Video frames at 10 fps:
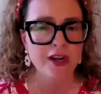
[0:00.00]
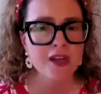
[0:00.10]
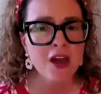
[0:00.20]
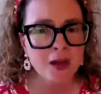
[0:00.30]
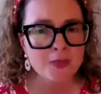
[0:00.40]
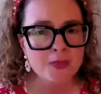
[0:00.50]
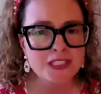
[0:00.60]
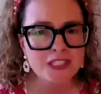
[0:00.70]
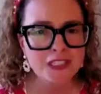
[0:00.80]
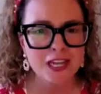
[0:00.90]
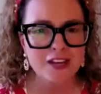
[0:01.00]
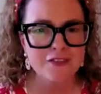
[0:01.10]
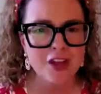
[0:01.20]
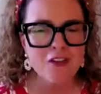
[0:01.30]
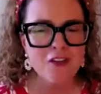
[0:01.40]
It comes to life
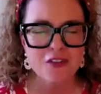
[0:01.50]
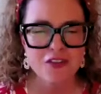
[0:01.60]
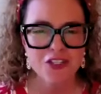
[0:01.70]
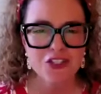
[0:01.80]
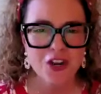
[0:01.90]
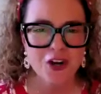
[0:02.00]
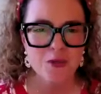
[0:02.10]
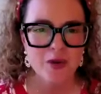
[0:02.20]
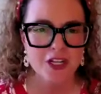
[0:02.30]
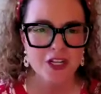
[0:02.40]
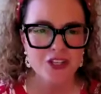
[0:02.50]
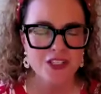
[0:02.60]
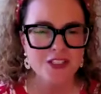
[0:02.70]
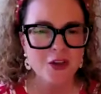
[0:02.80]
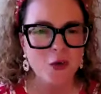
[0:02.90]
for this generation.
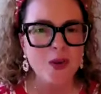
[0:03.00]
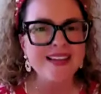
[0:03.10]
So